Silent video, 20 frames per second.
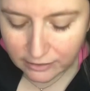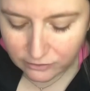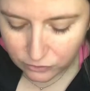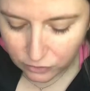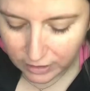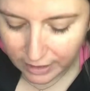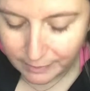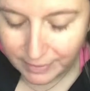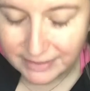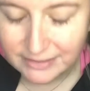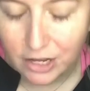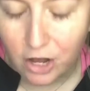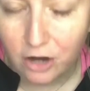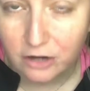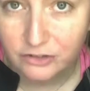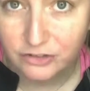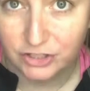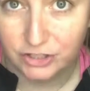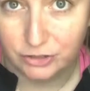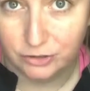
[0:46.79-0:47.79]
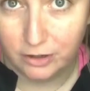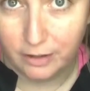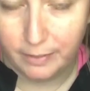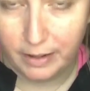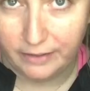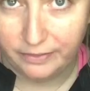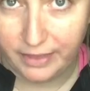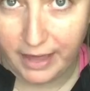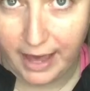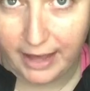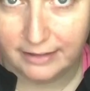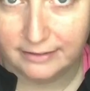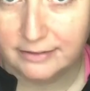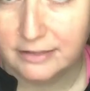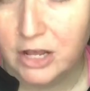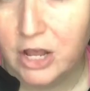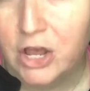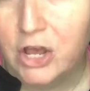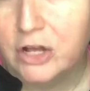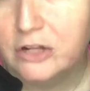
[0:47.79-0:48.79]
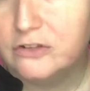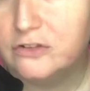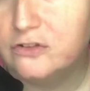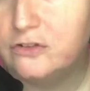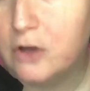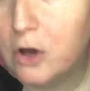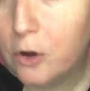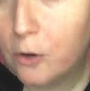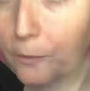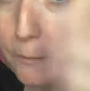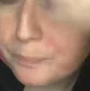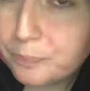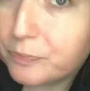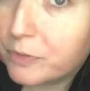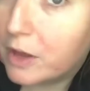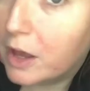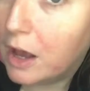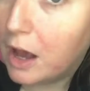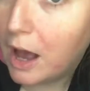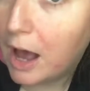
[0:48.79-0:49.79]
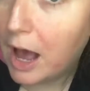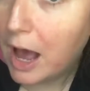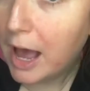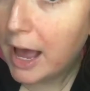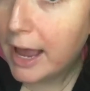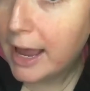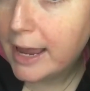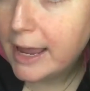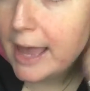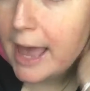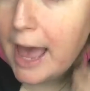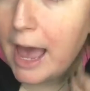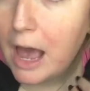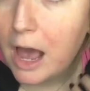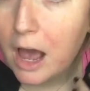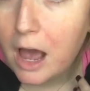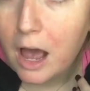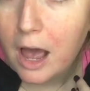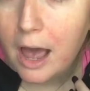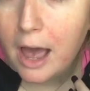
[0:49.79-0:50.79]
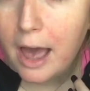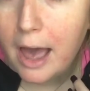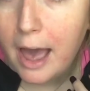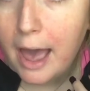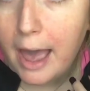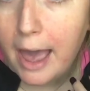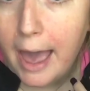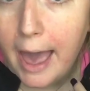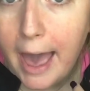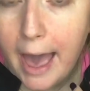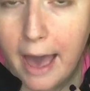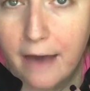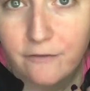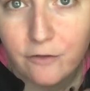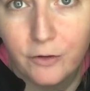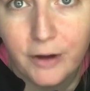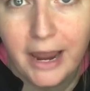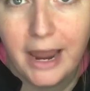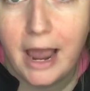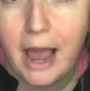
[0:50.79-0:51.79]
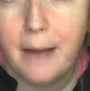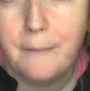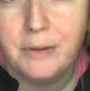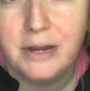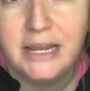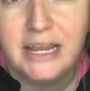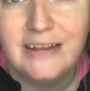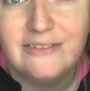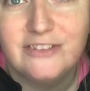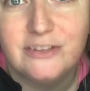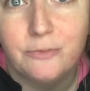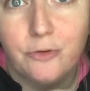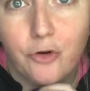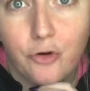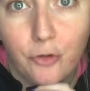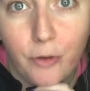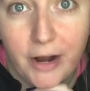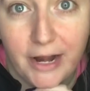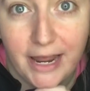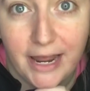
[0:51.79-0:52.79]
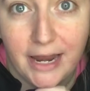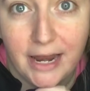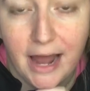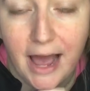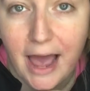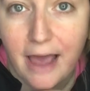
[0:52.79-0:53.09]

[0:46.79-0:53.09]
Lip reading: So let me talk to you about that. So I have, okay, I'm gonna give some credit.